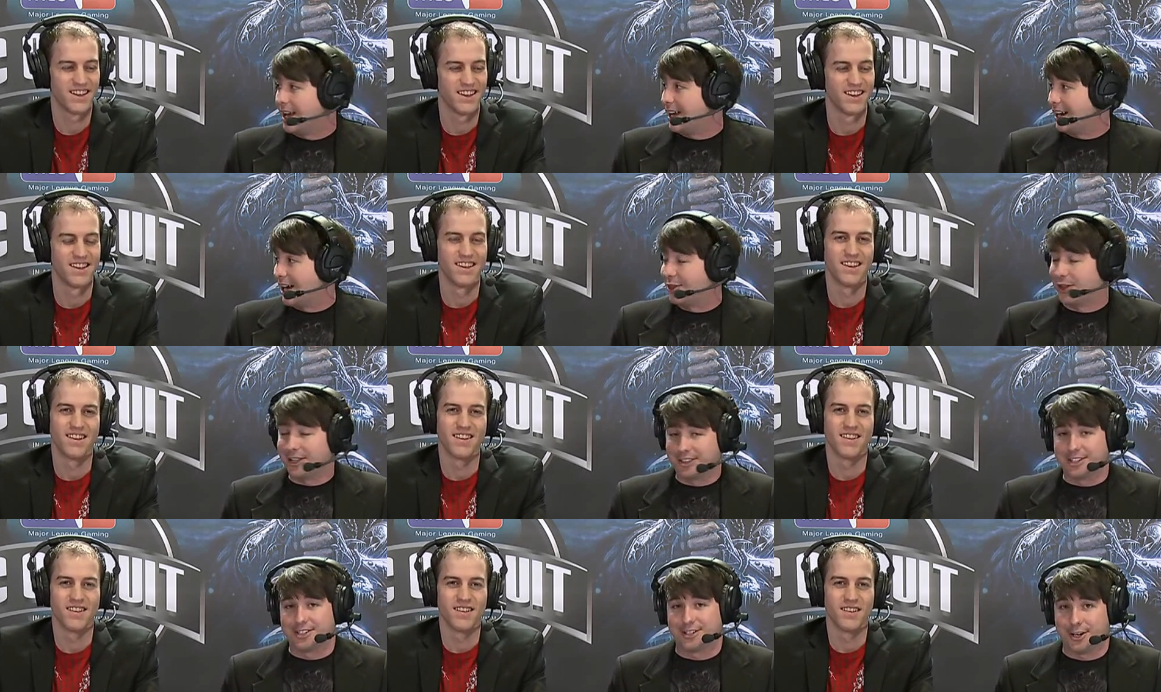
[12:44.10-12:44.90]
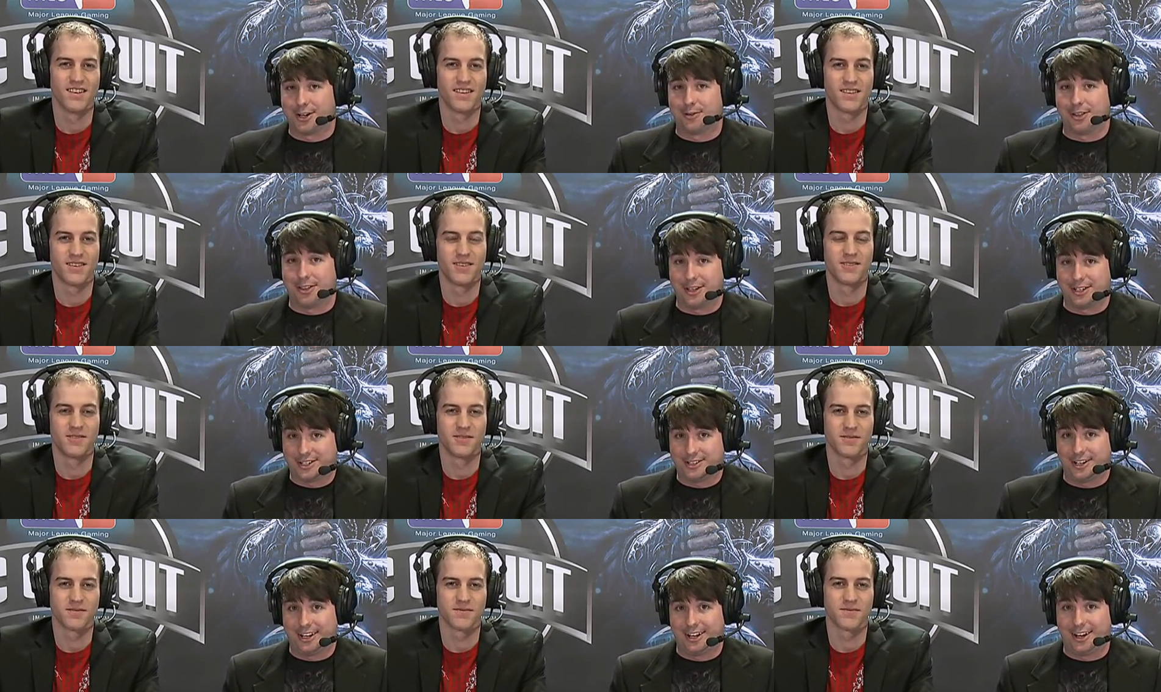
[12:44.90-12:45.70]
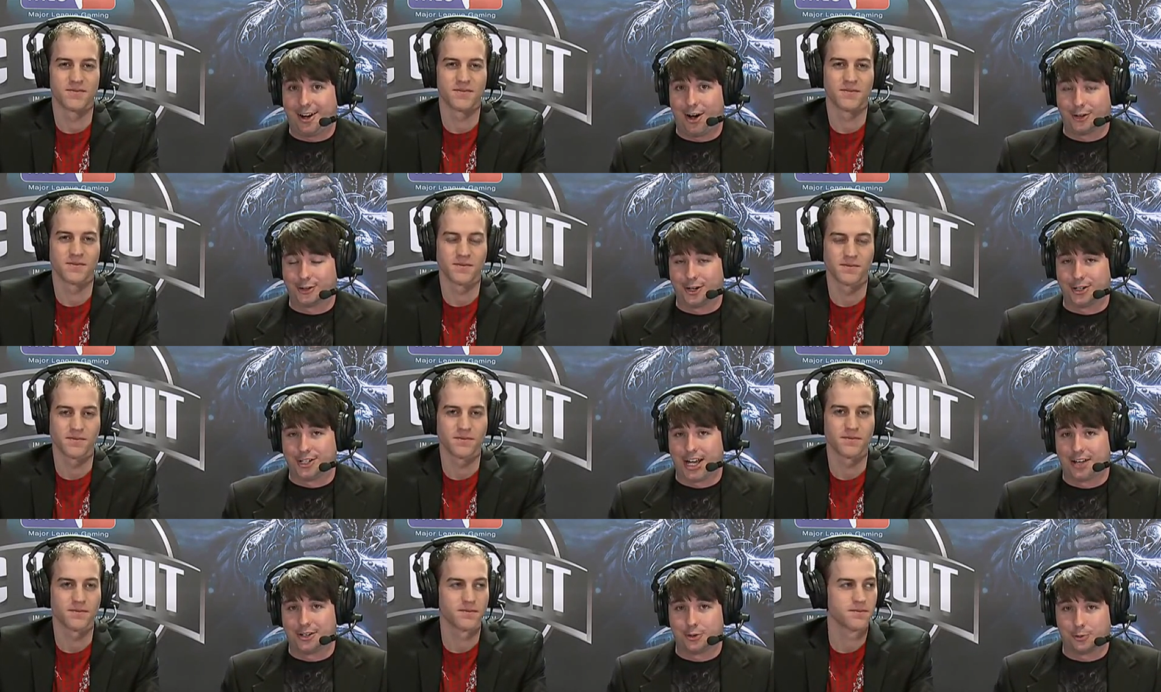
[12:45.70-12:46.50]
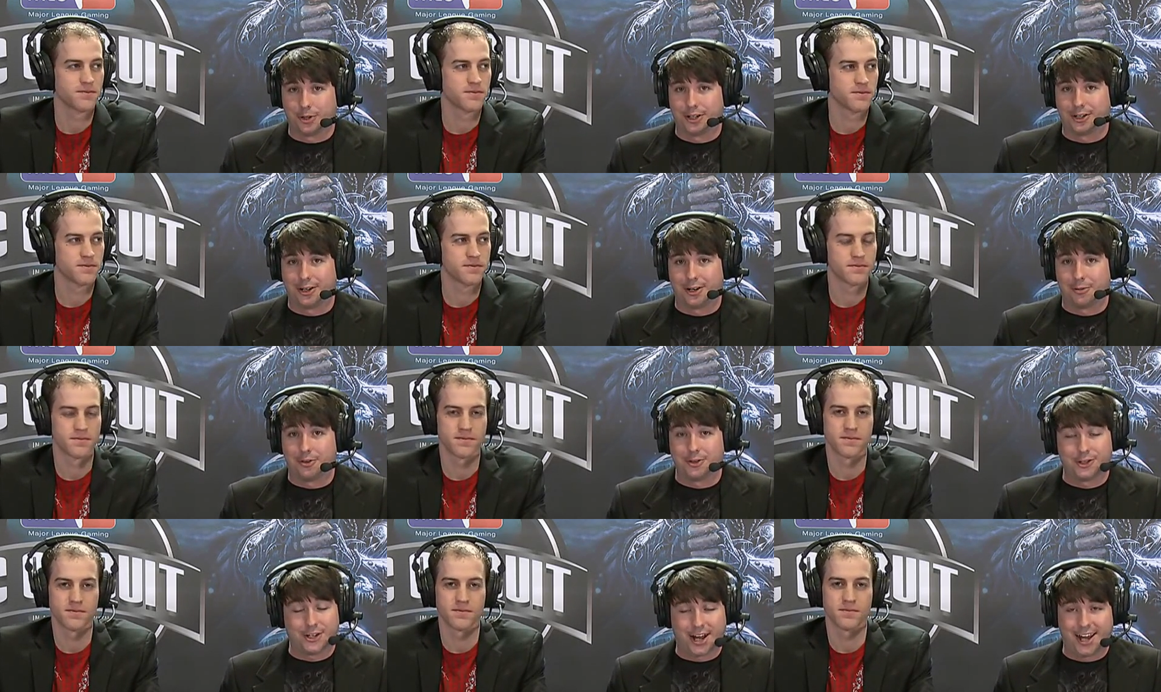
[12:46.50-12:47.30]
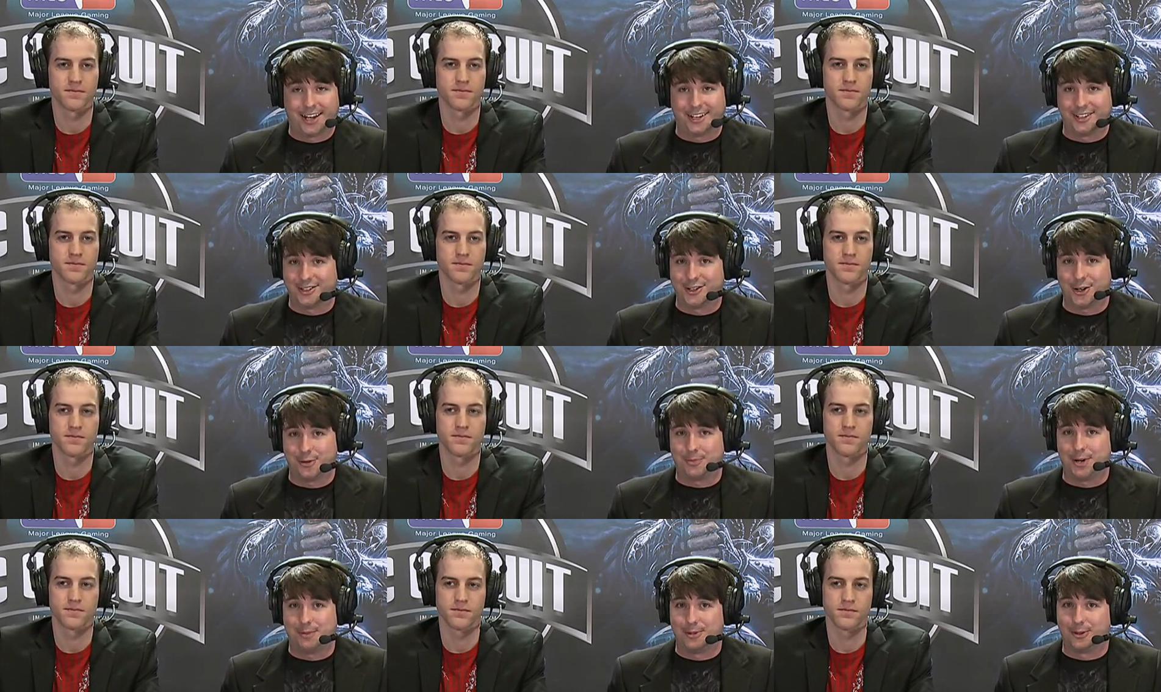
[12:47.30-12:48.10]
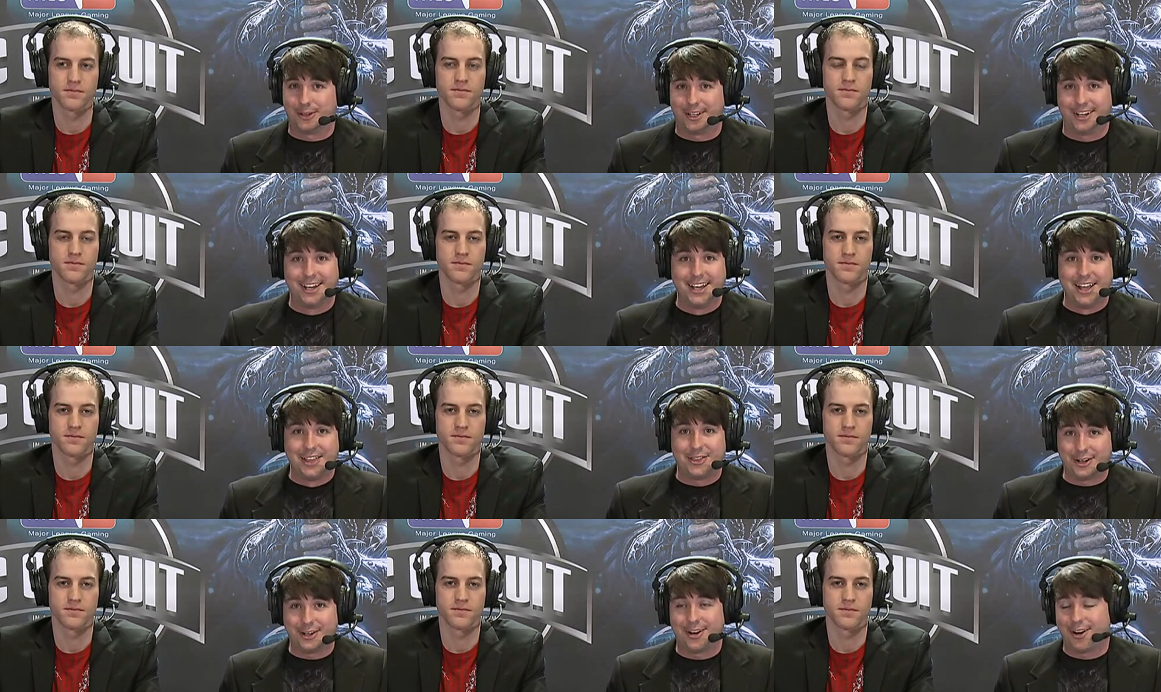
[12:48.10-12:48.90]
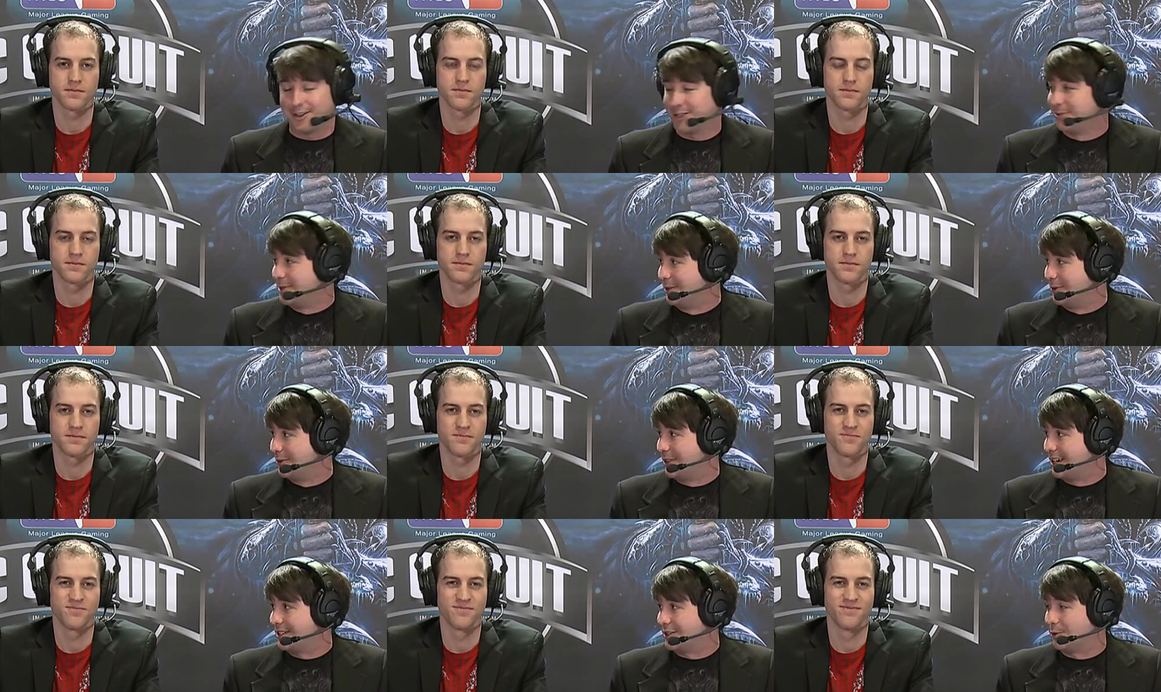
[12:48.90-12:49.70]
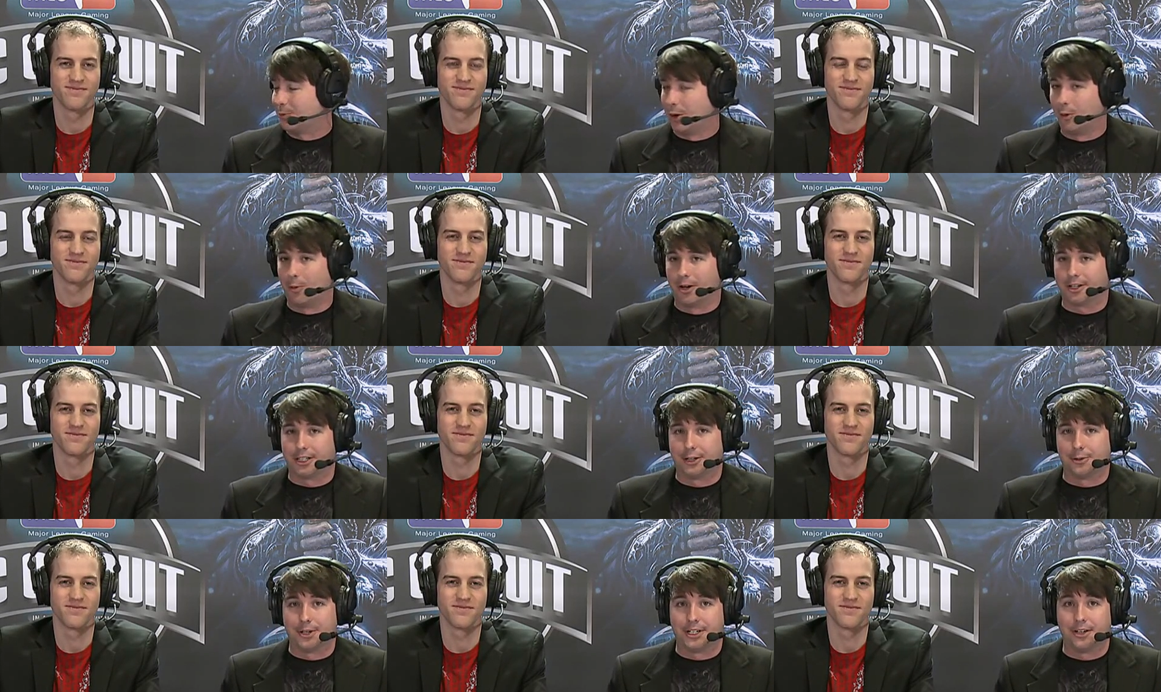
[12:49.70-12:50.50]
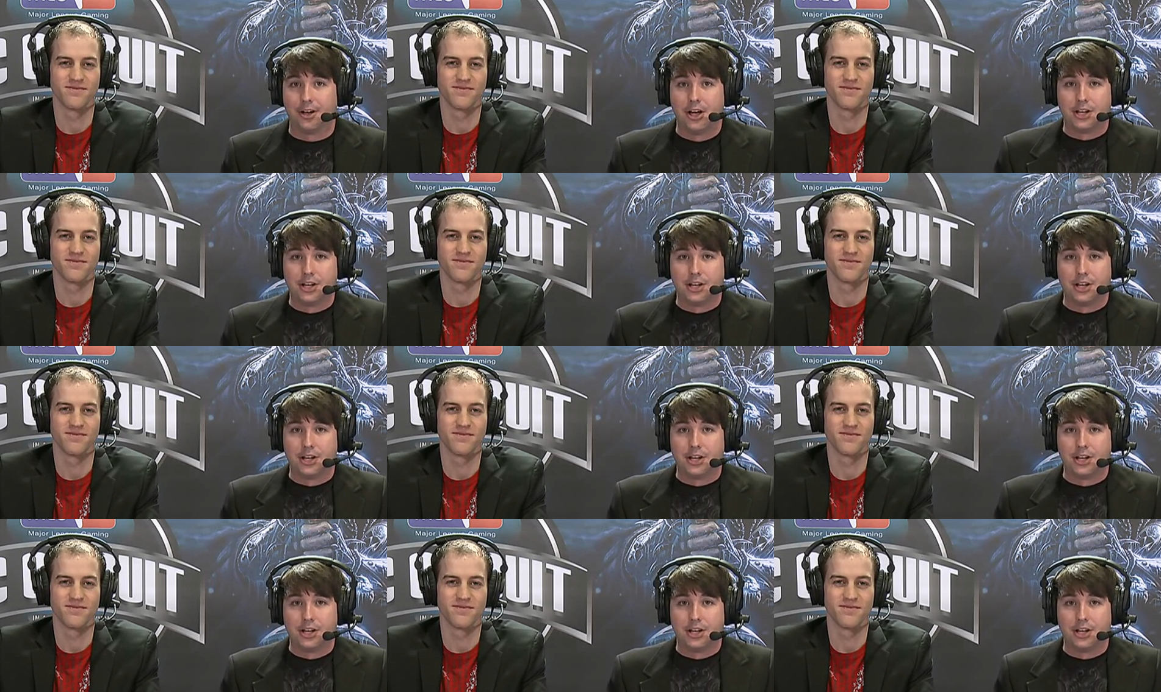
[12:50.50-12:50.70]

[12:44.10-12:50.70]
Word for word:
Speaker 1: and I think this this uh, All Star Challenge is really going to shine and show people that there are some different things that will work in arena.